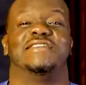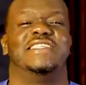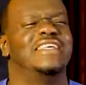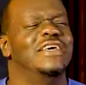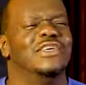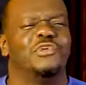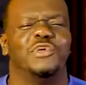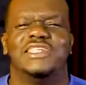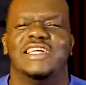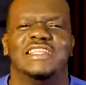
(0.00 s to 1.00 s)
When you say,
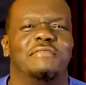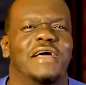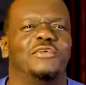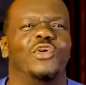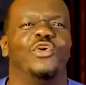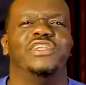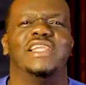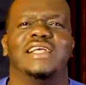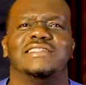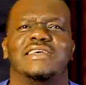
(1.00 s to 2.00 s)
somebody read the Bible all
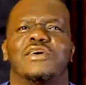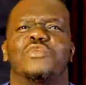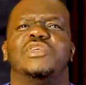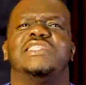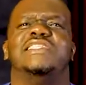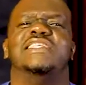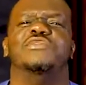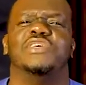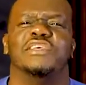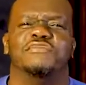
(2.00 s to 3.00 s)
night, say, what is he
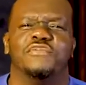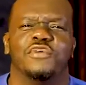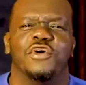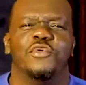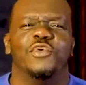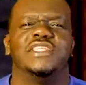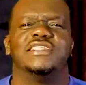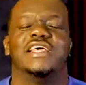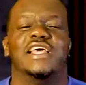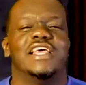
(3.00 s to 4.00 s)
looking for? What
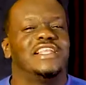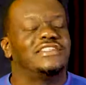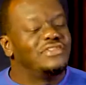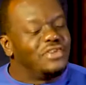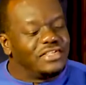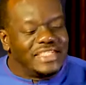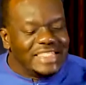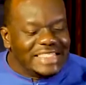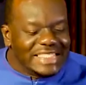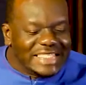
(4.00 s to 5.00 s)
is the, it's not
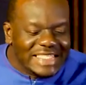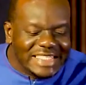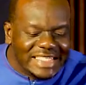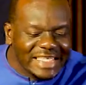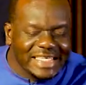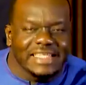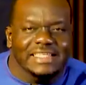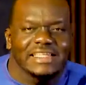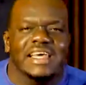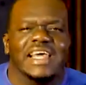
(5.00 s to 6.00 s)
the
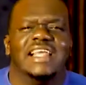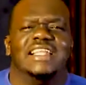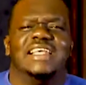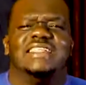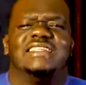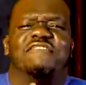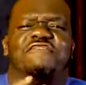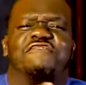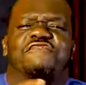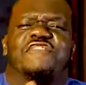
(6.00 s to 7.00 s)
reading. It is the
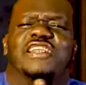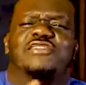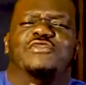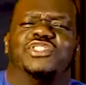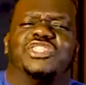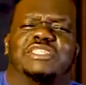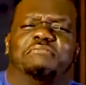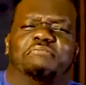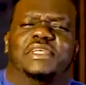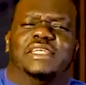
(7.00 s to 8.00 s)

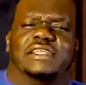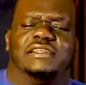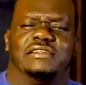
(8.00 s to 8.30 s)
fellowshipping.